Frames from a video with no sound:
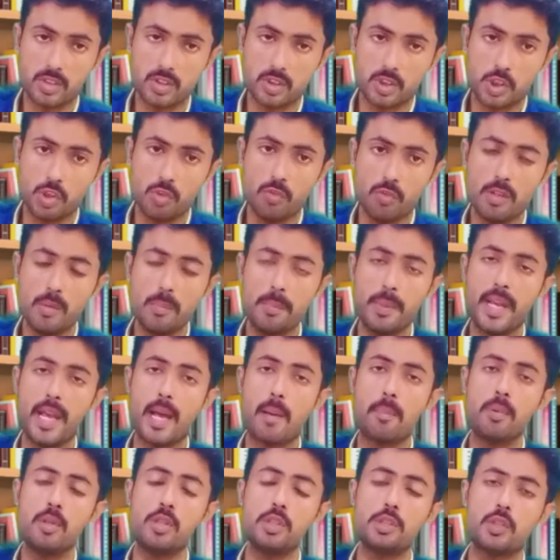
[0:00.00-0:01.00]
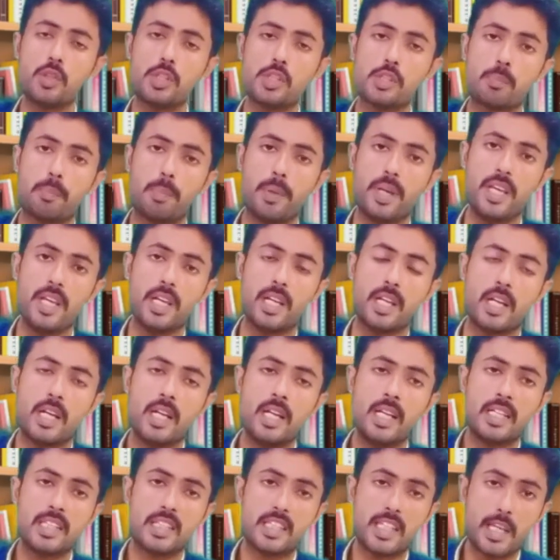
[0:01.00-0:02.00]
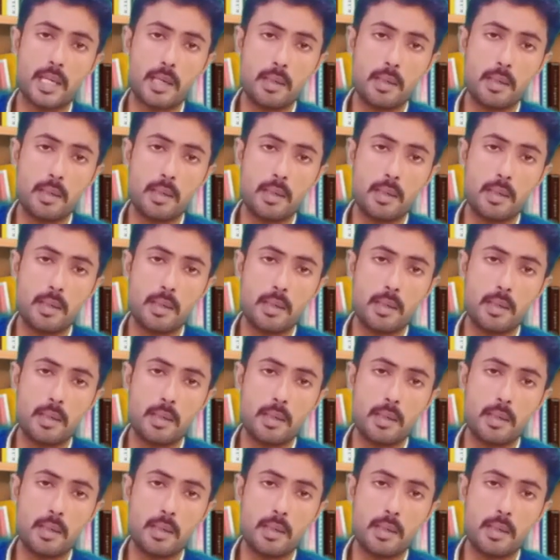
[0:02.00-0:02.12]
you will be able to speak the